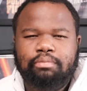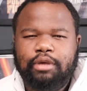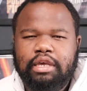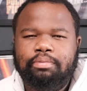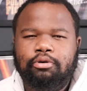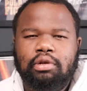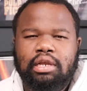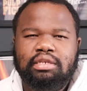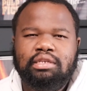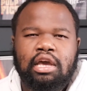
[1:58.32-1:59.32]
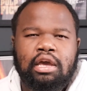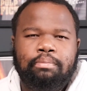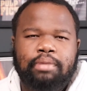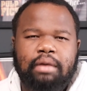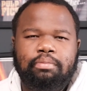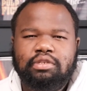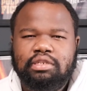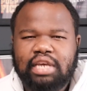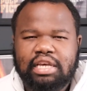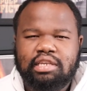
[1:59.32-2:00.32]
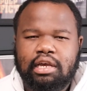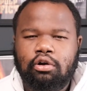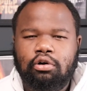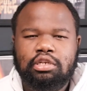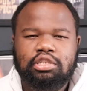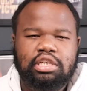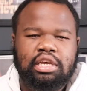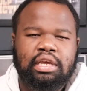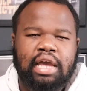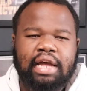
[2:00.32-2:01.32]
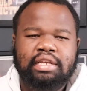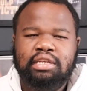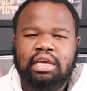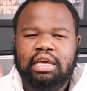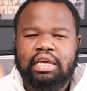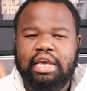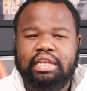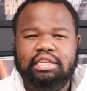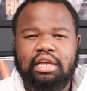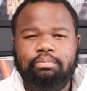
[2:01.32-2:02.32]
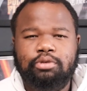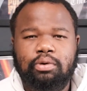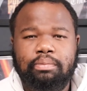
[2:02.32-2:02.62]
people and be able to take psychology, and he ended up doing